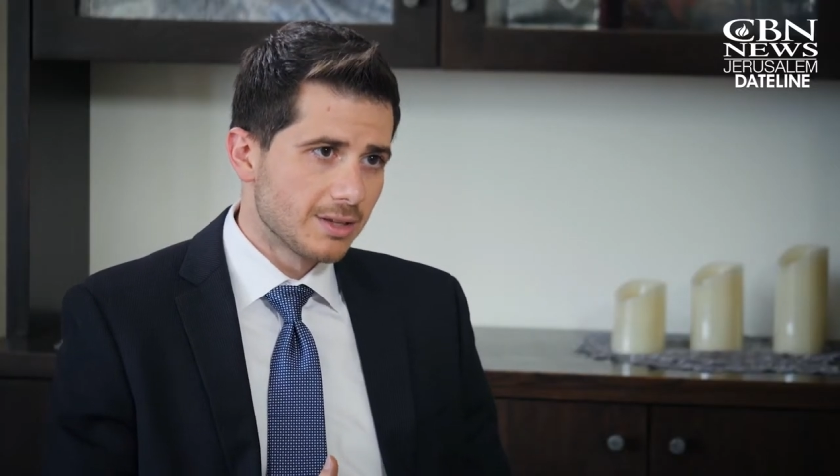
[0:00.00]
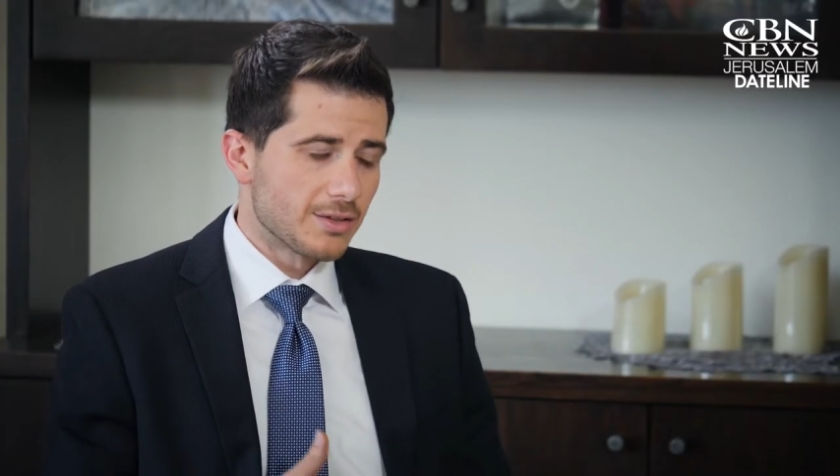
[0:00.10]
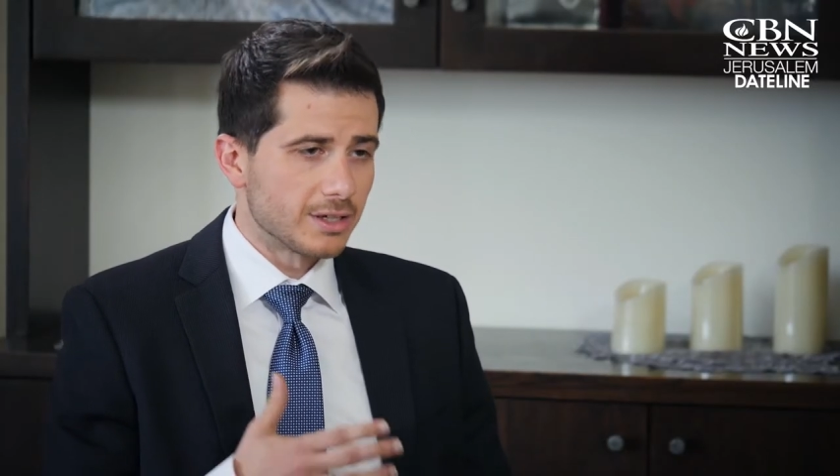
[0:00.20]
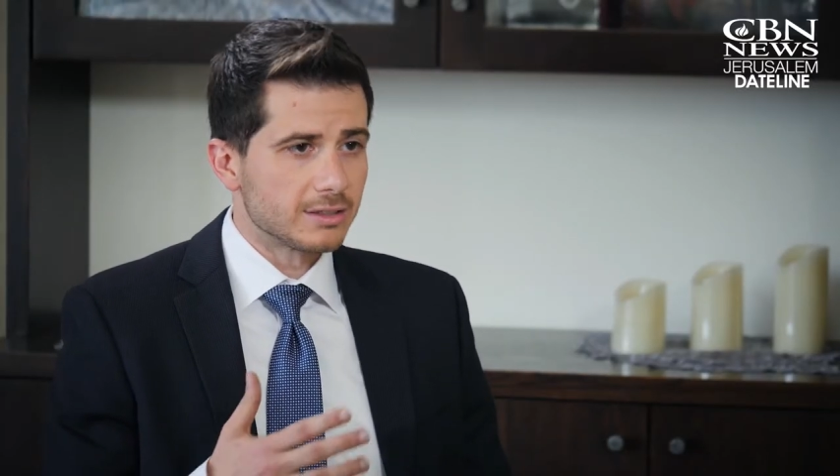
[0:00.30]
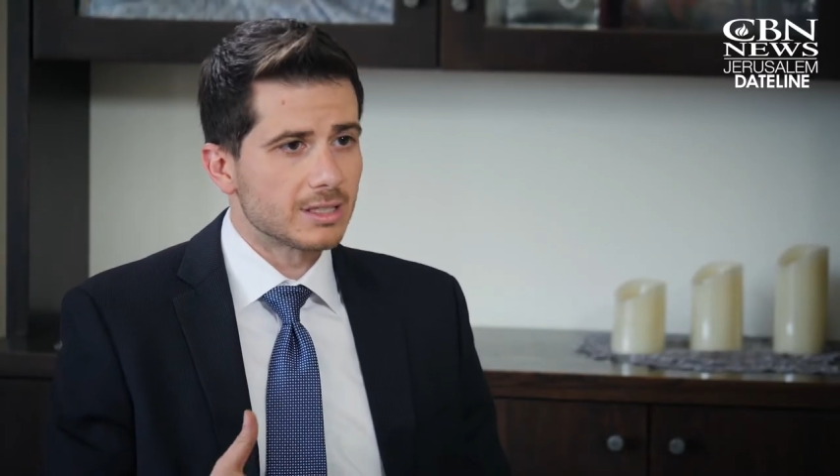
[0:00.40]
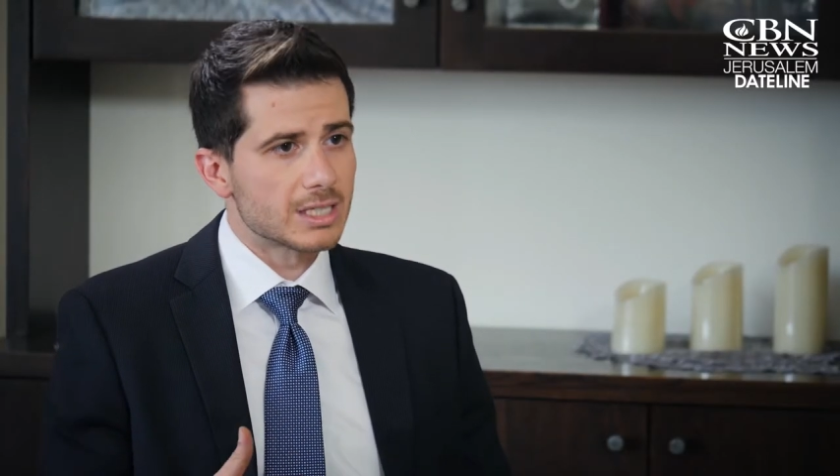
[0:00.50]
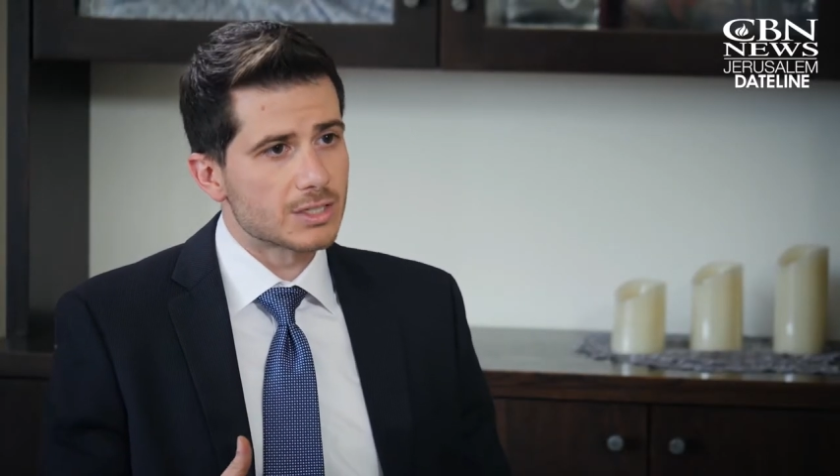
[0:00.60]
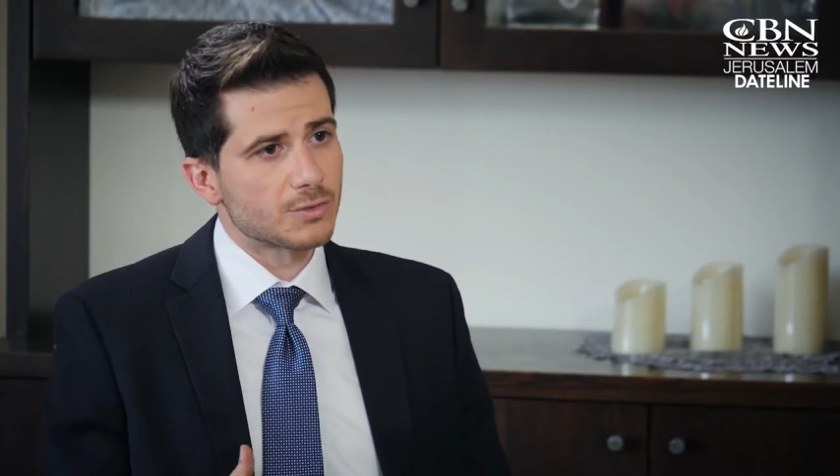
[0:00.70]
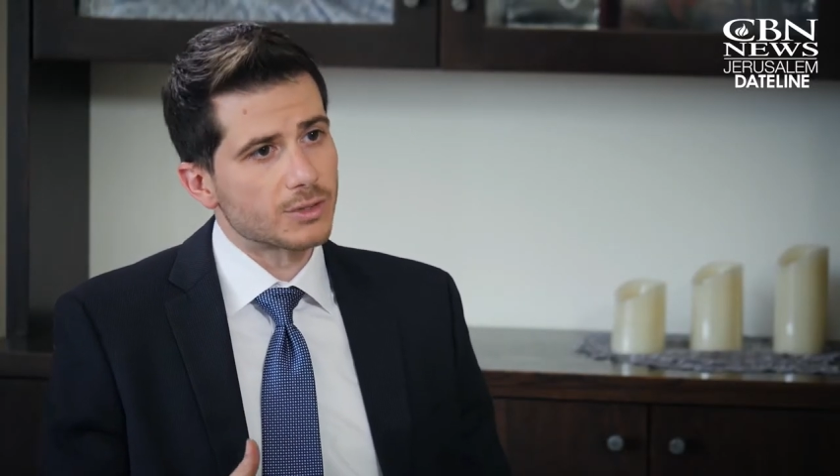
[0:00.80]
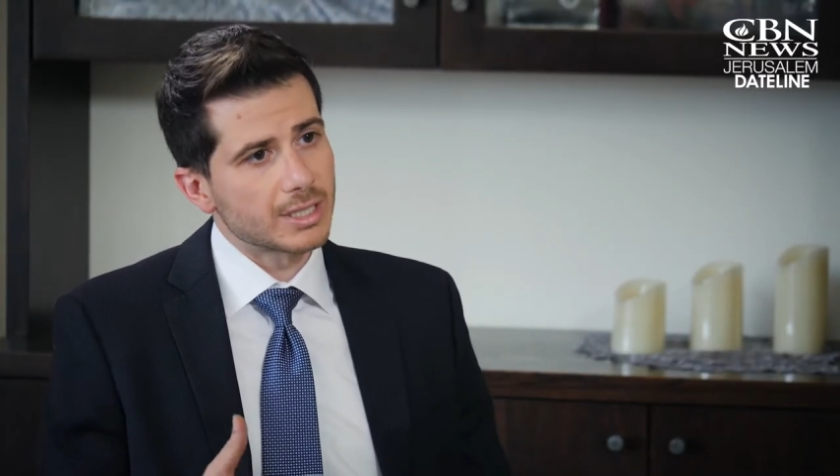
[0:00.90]
than it
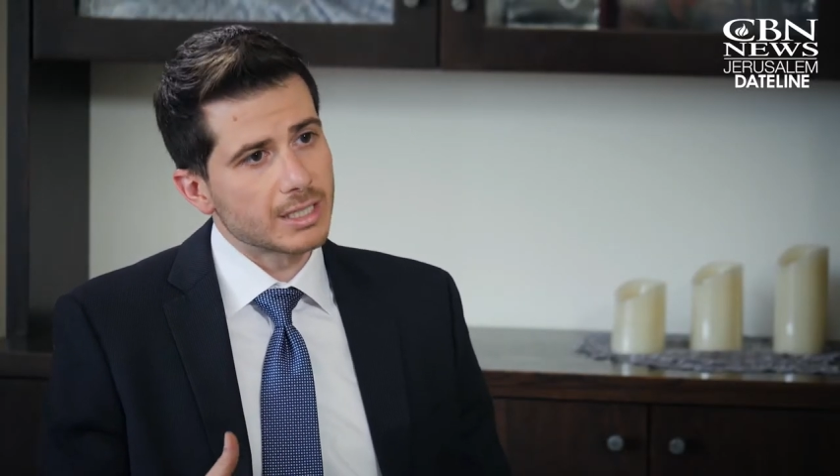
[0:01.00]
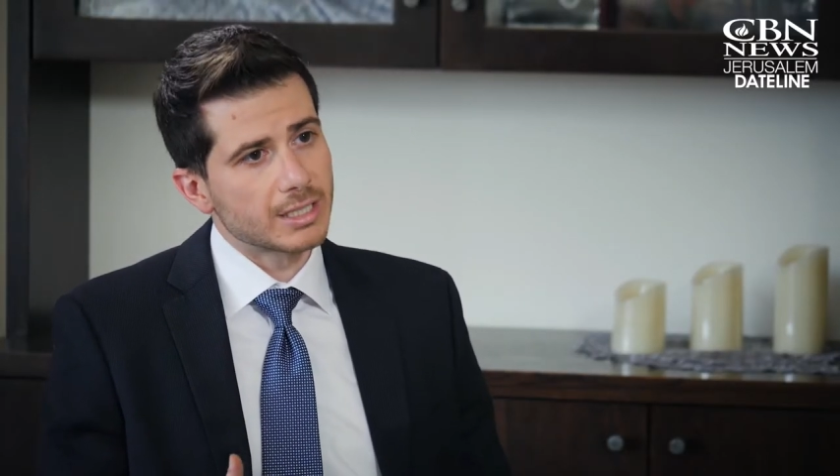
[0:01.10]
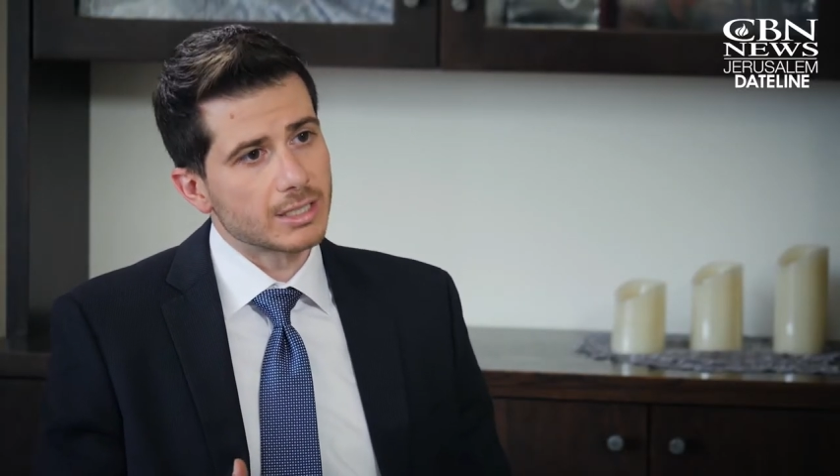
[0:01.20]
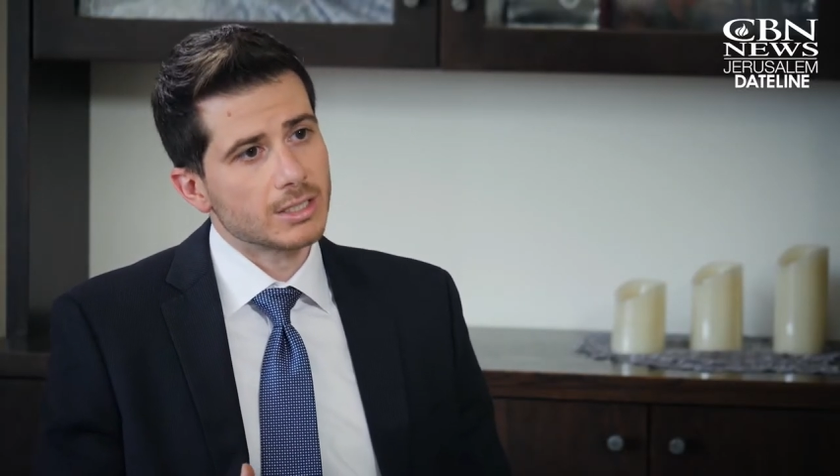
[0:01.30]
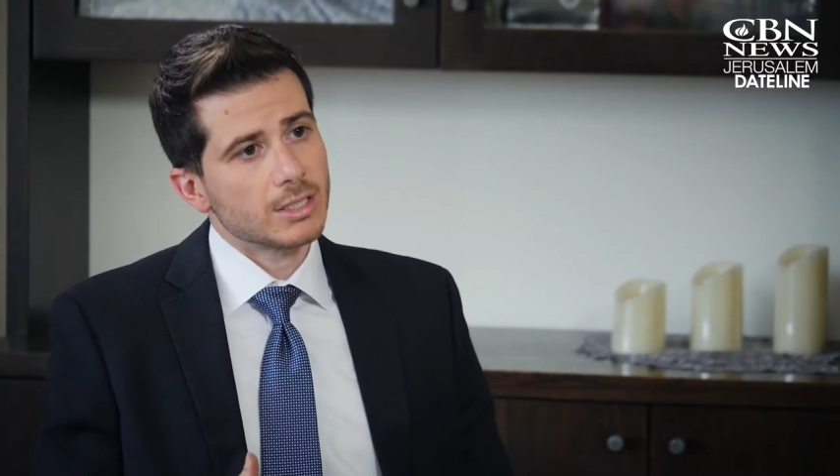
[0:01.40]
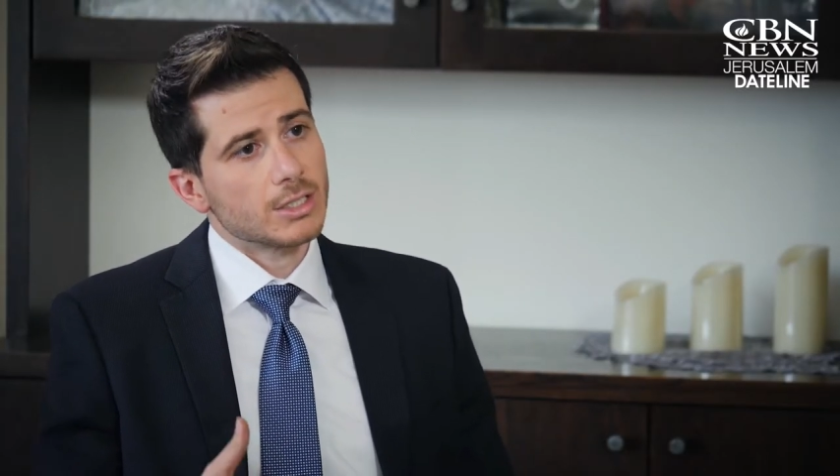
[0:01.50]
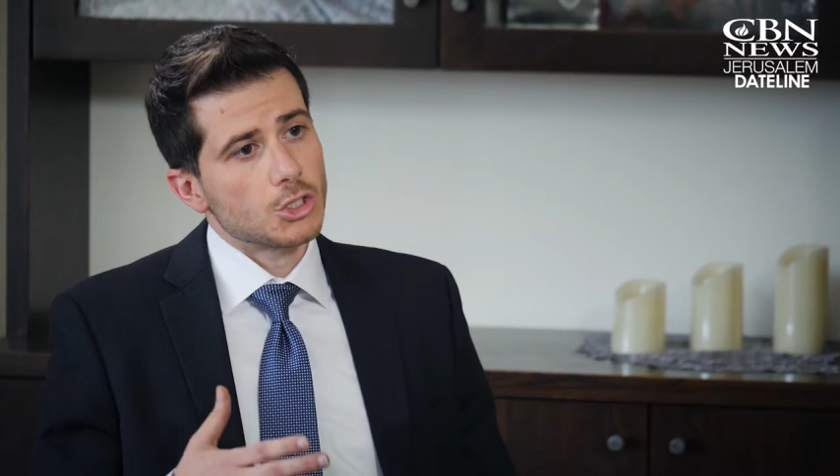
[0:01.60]
is for any